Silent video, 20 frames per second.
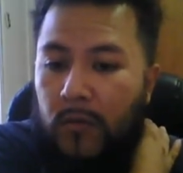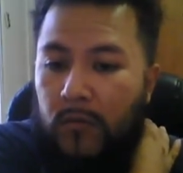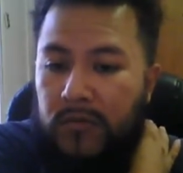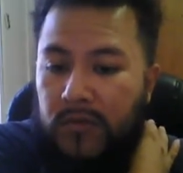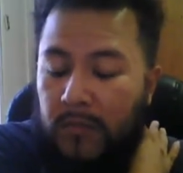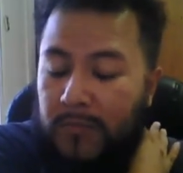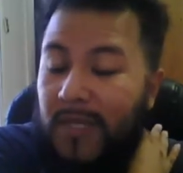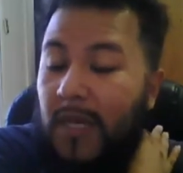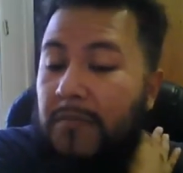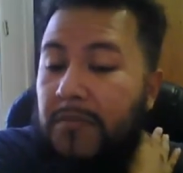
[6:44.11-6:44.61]

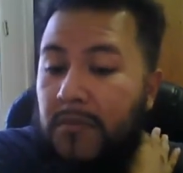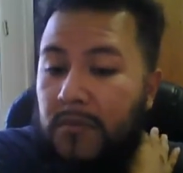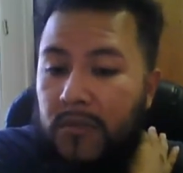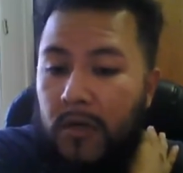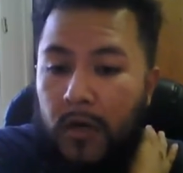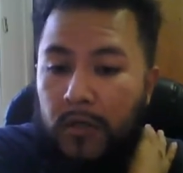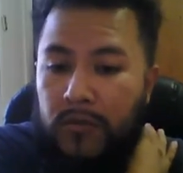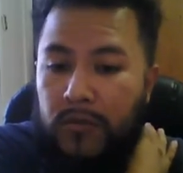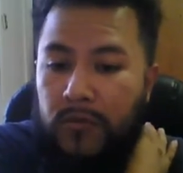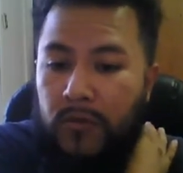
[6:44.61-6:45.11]
Sometimes it's
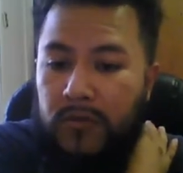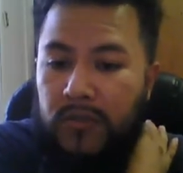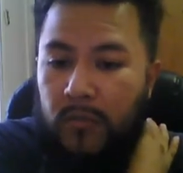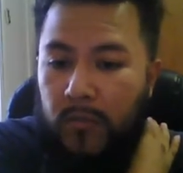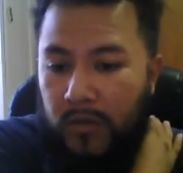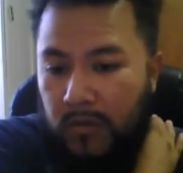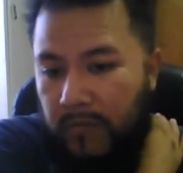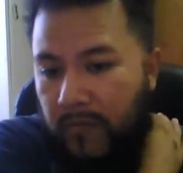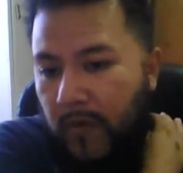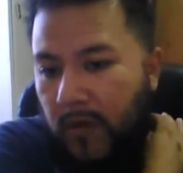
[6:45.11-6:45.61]
hard to know
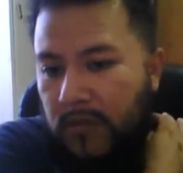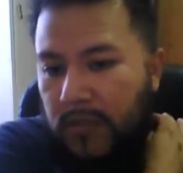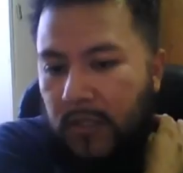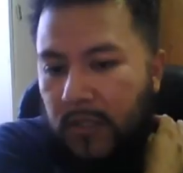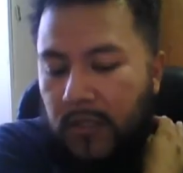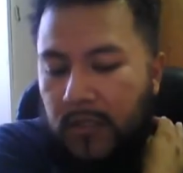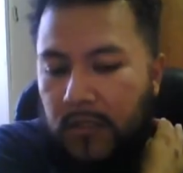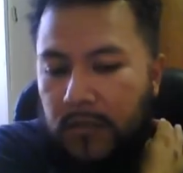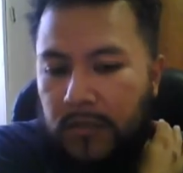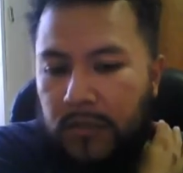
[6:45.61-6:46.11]
somebody's father's
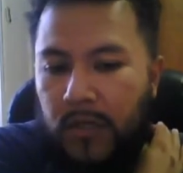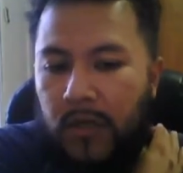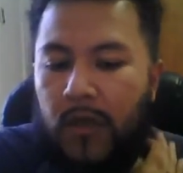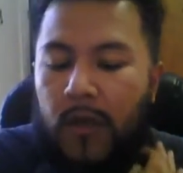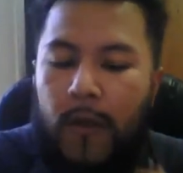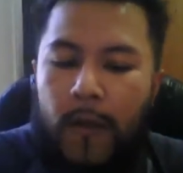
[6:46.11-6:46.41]
lineage,